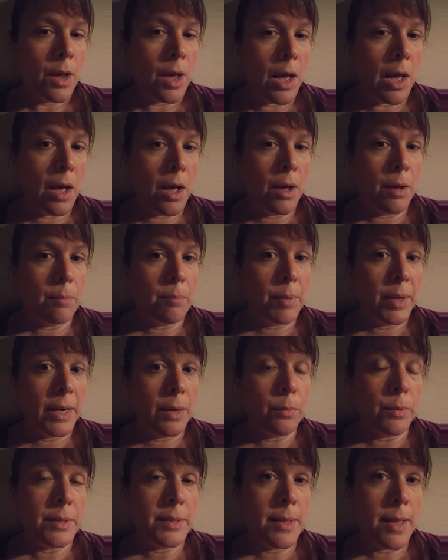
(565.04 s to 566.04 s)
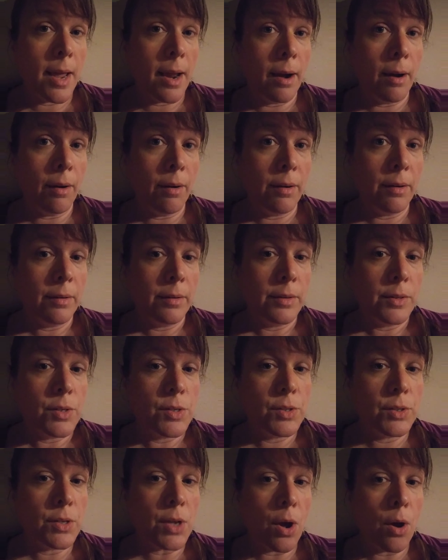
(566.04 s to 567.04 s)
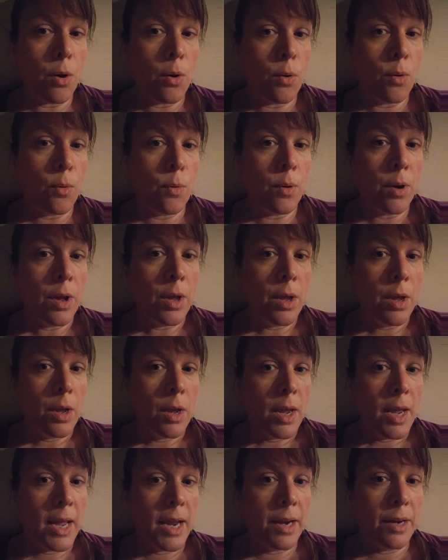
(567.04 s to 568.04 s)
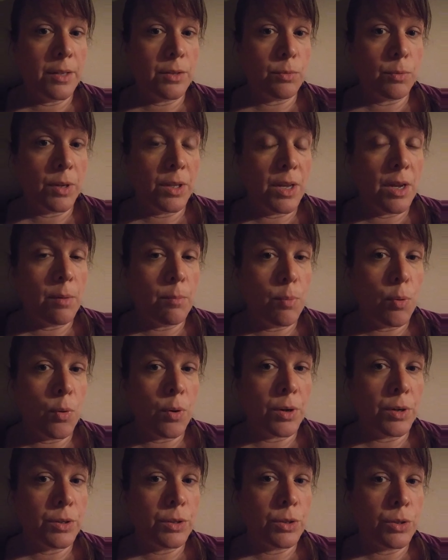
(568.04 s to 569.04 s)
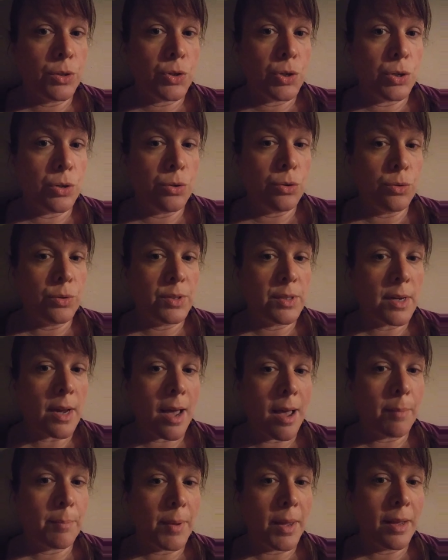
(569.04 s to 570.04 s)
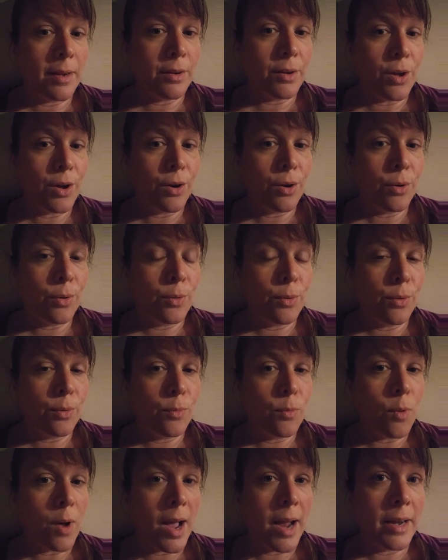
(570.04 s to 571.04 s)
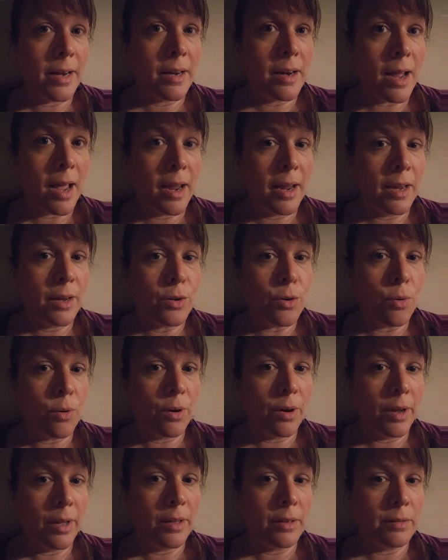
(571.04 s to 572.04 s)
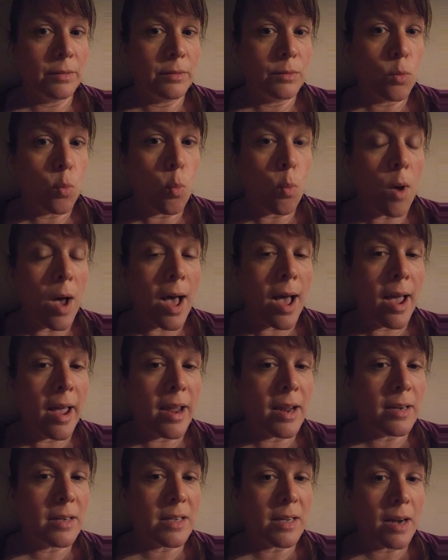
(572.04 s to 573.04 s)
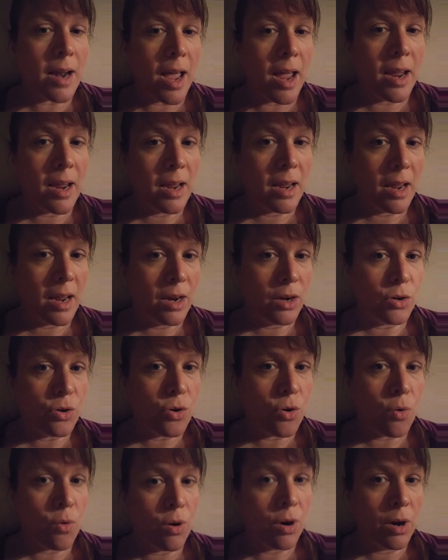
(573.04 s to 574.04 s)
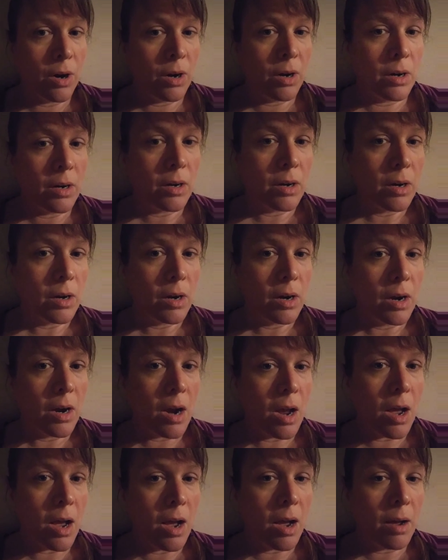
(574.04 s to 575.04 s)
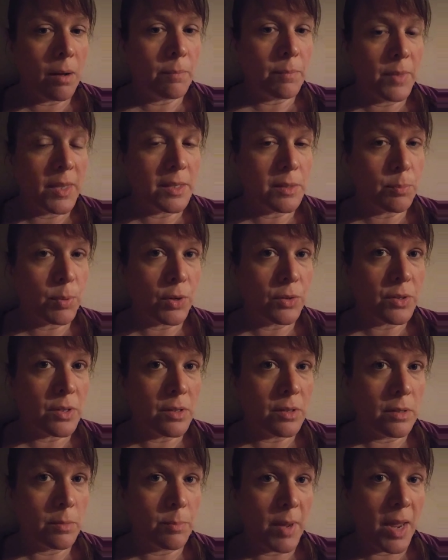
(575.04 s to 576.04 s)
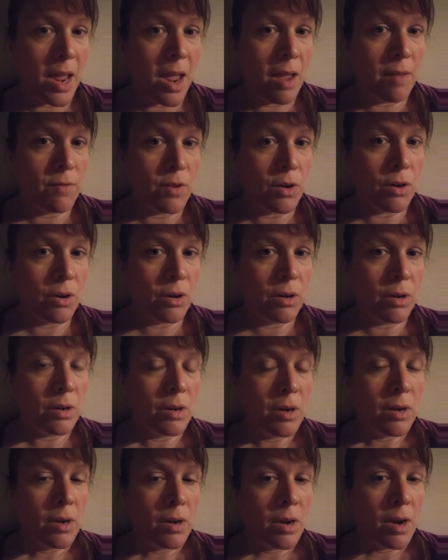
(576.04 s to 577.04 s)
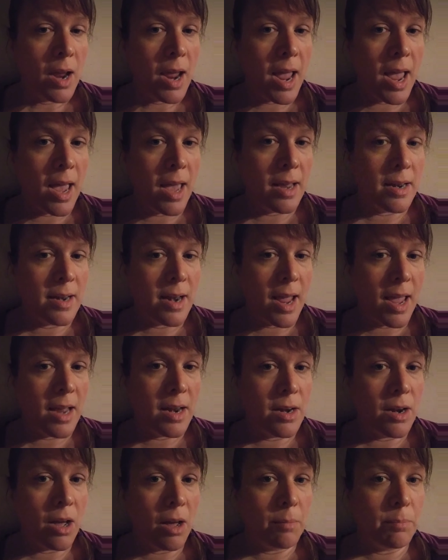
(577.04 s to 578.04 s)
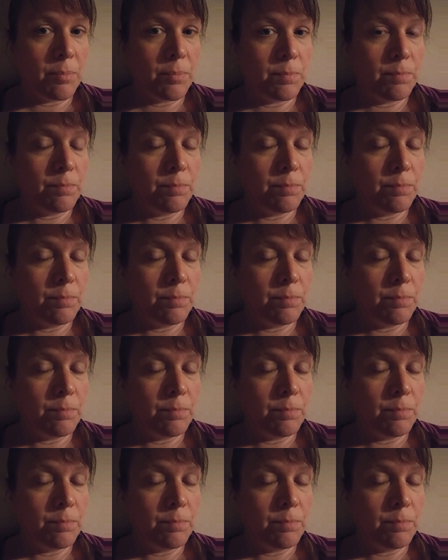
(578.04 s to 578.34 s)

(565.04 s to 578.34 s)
but it was there. So it is really important to stop and go, why did I ignore it? Why did I ignore this person's behavior and end up